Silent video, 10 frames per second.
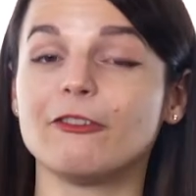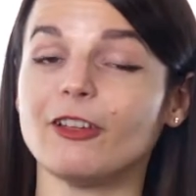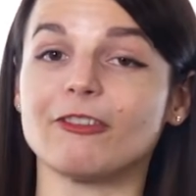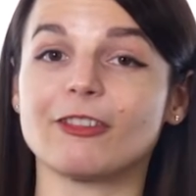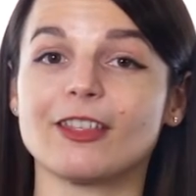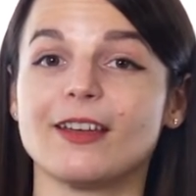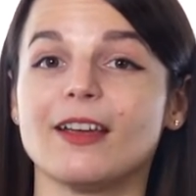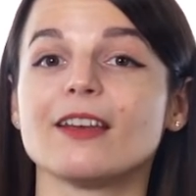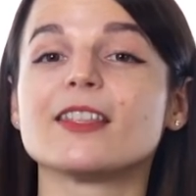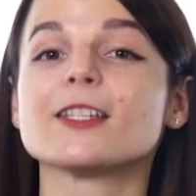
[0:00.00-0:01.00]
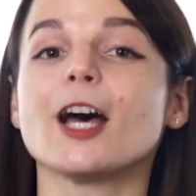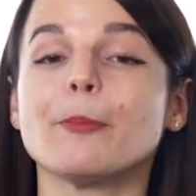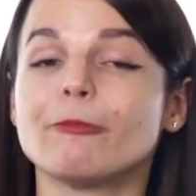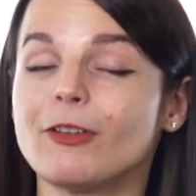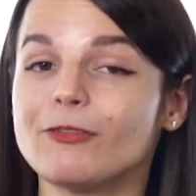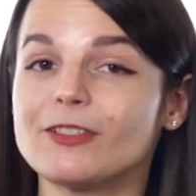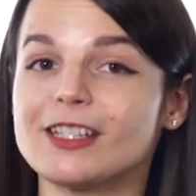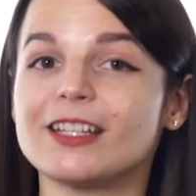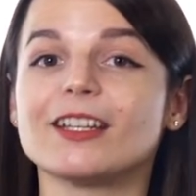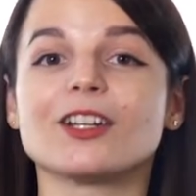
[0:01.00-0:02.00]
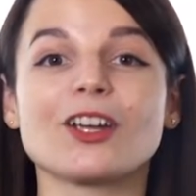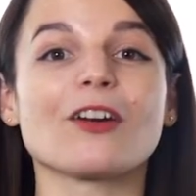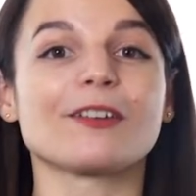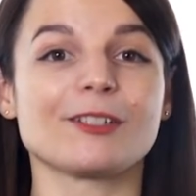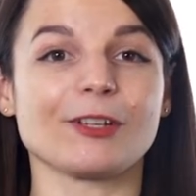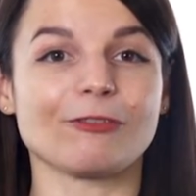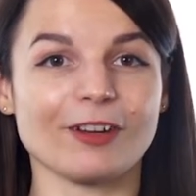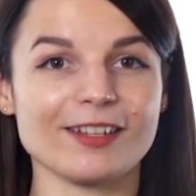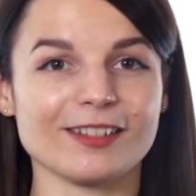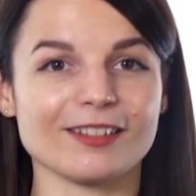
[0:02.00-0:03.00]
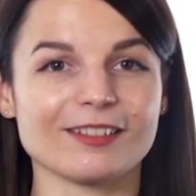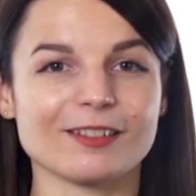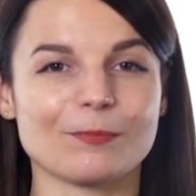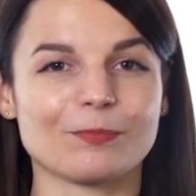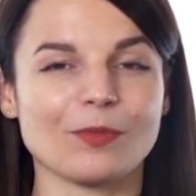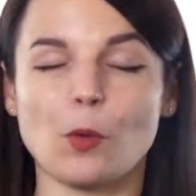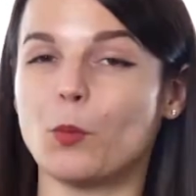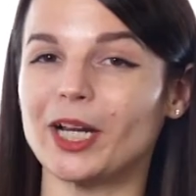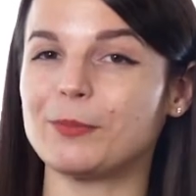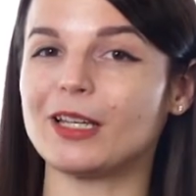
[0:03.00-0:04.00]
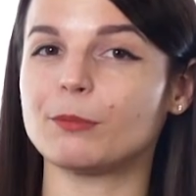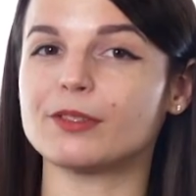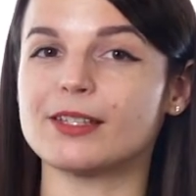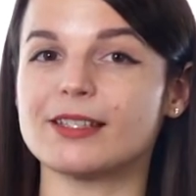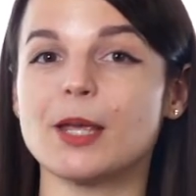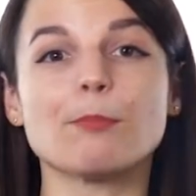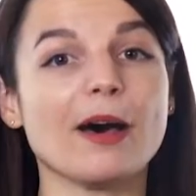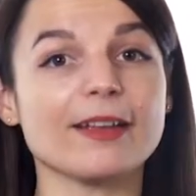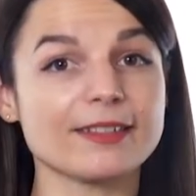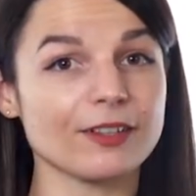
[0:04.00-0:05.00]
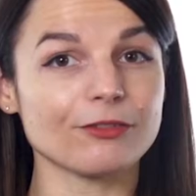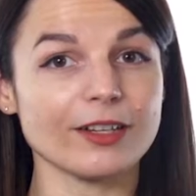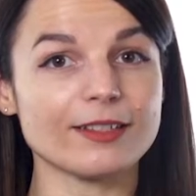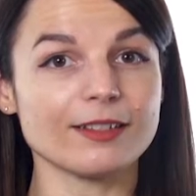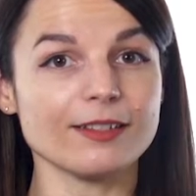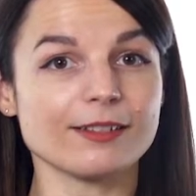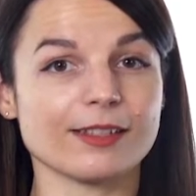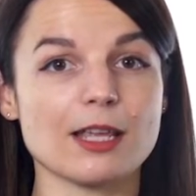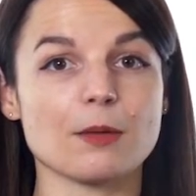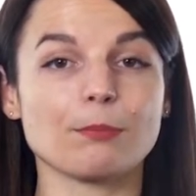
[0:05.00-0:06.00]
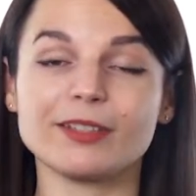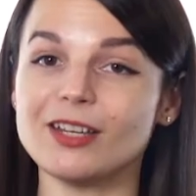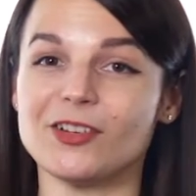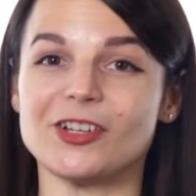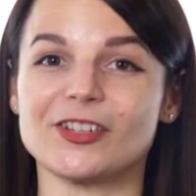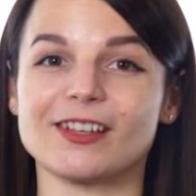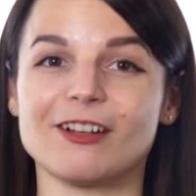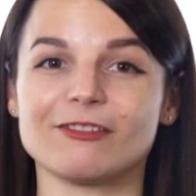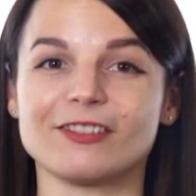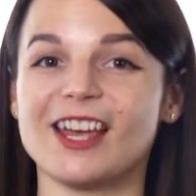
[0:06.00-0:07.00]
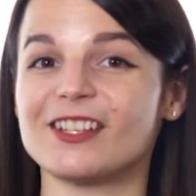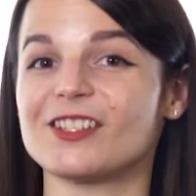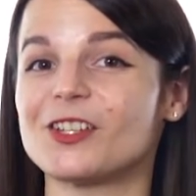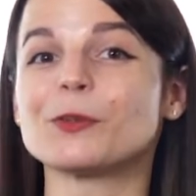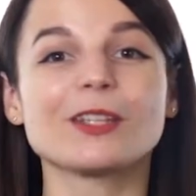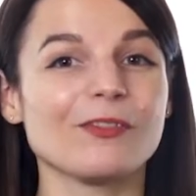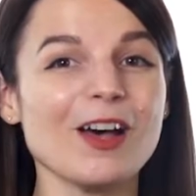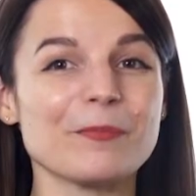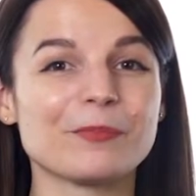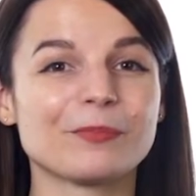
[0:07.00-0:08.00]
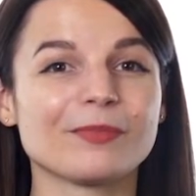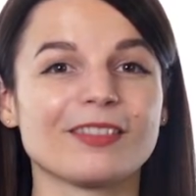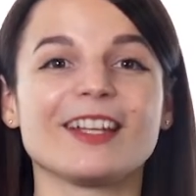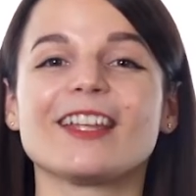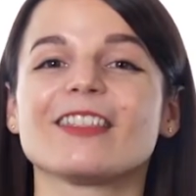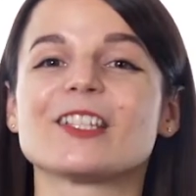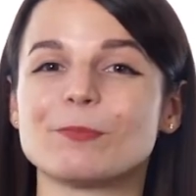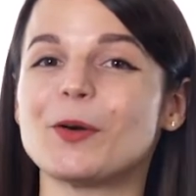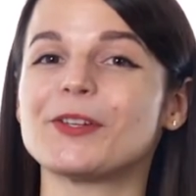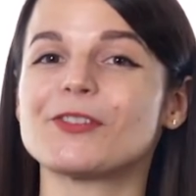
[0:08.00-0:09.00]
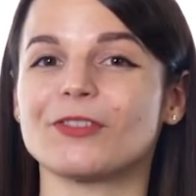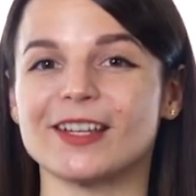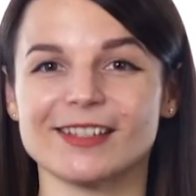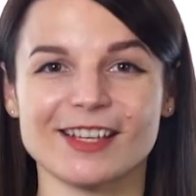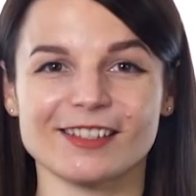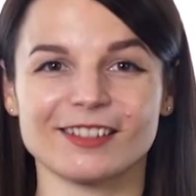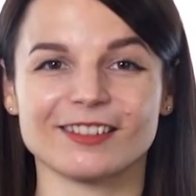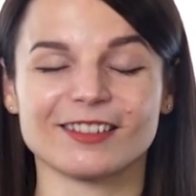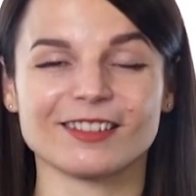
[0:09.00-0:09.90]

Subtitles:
Fifth, the top 15 encouraging phrases. Want to be able to say positive phrases like believe in yourself and don't give up? Then get this bonus phrase lesson.